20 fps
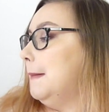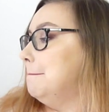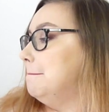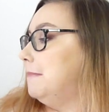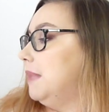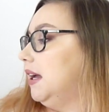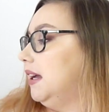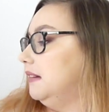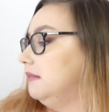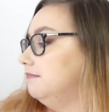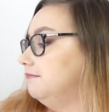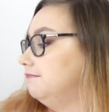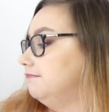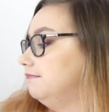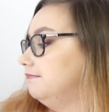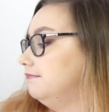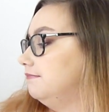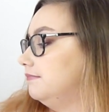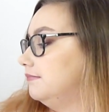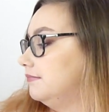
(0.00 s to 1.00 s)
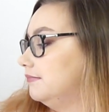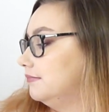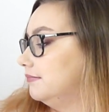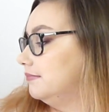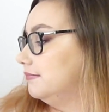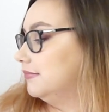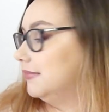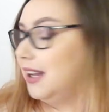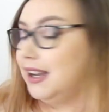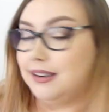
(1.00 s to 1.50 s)
But
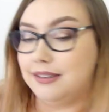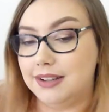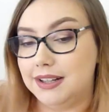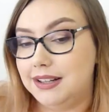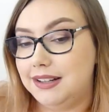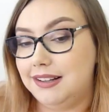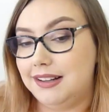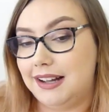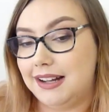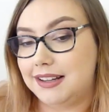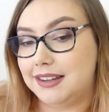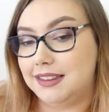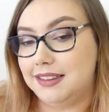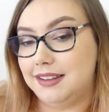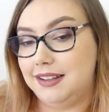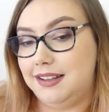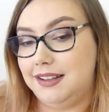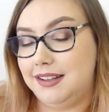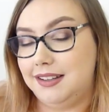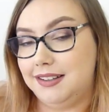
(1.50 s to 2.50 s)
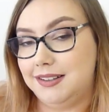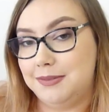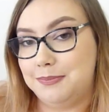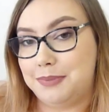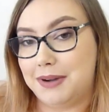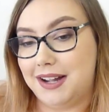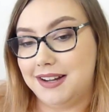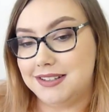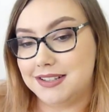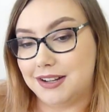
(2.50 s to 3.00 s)
I really like the
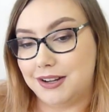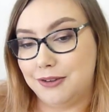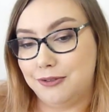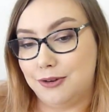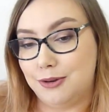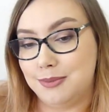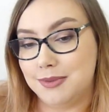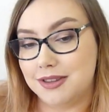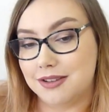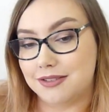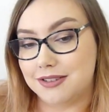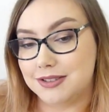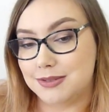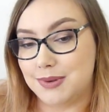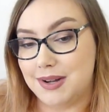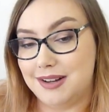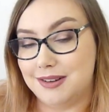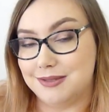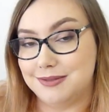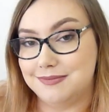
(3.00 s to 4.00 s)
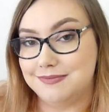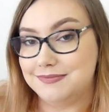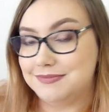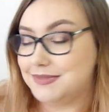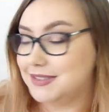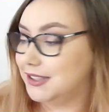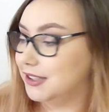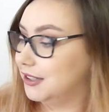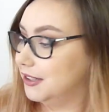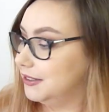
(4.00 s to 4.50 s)
By Terry formula as well.
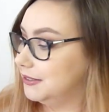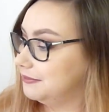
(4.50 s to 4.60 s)
So,